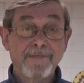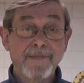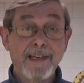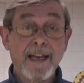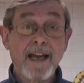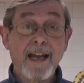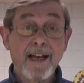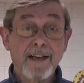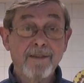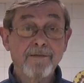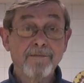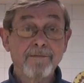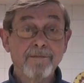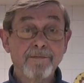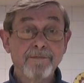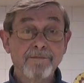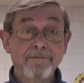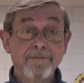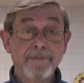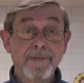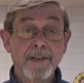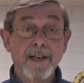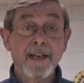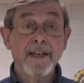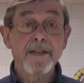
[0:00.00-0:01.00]
Yeah,
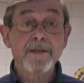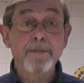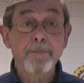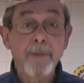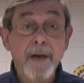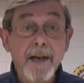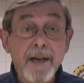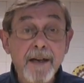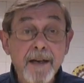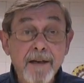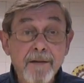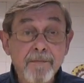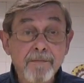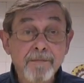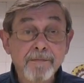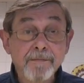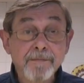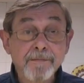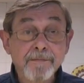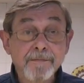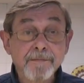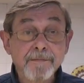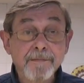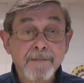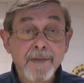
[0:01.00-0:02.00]
it's me.
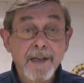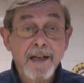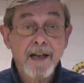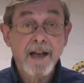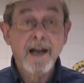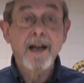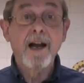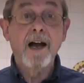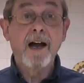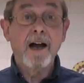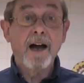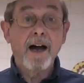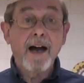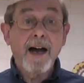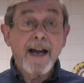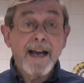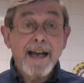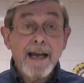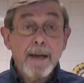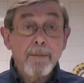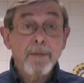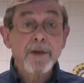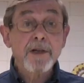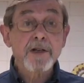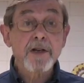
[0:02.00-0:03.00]
I
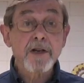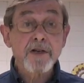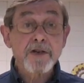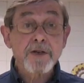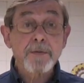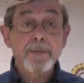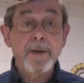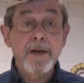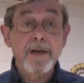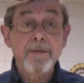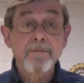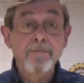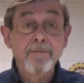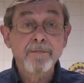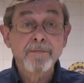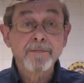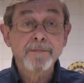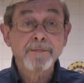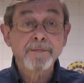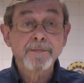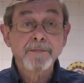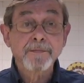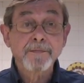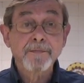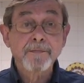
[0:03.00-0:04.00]
am a dustbin.
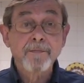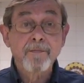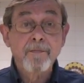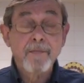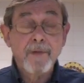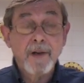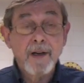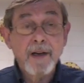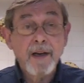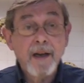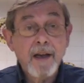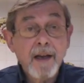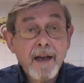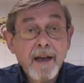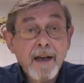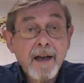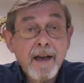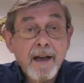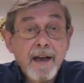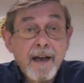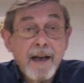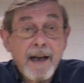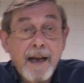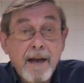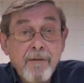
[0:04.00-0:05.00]

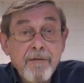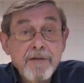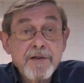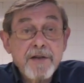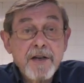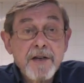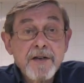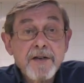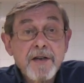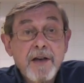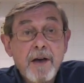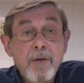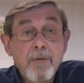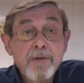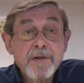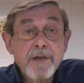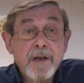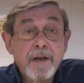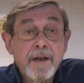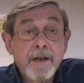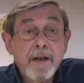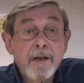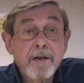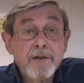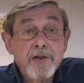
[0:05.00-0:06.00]
Ever since I was
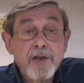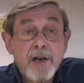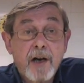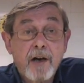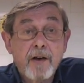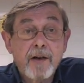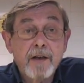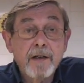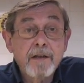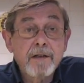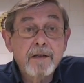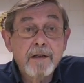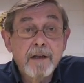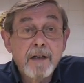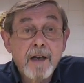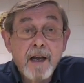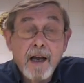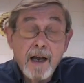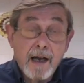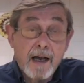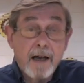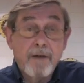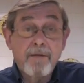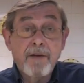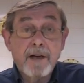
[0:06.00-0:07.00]
a little child,
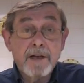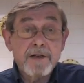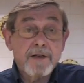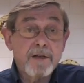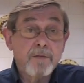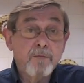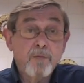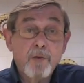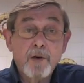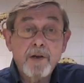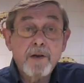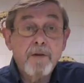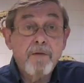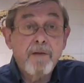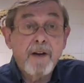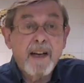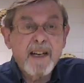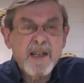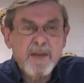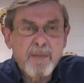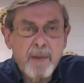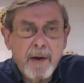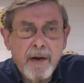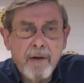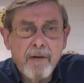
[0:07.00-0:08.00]
I've had some wonderful
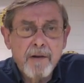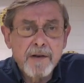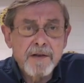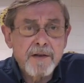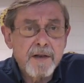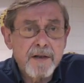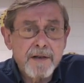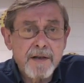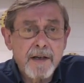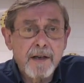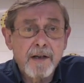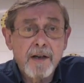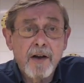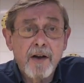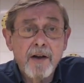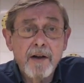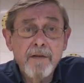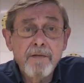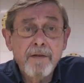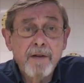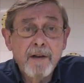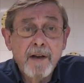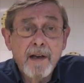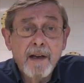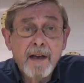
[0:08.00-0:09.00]
experiences in
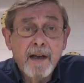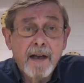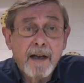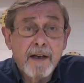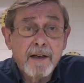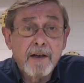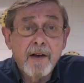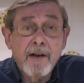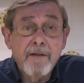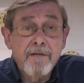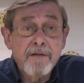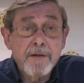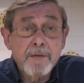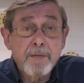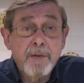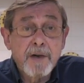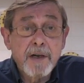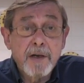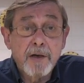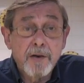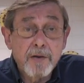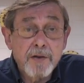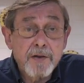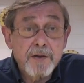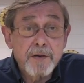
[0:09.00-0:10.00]
life, and life has
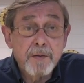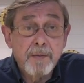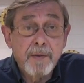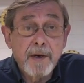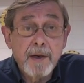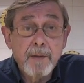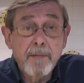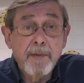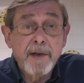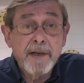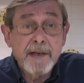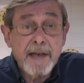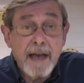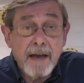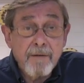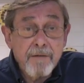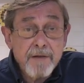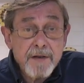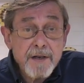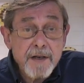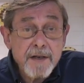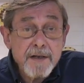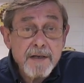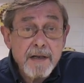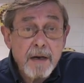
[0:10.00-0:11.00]
been good to me, but
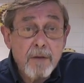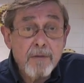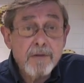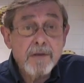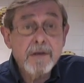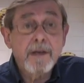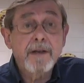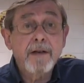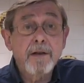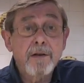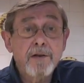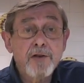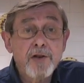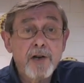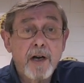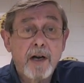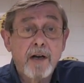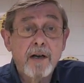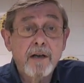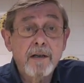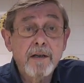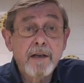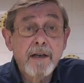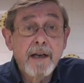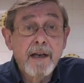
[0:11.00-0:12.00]
ever since I was a little
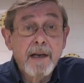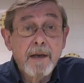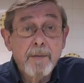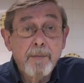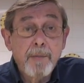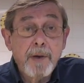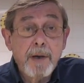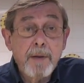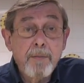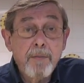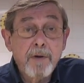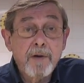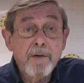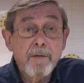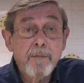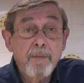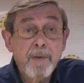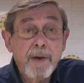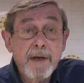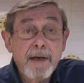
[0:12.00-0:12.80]
child, people have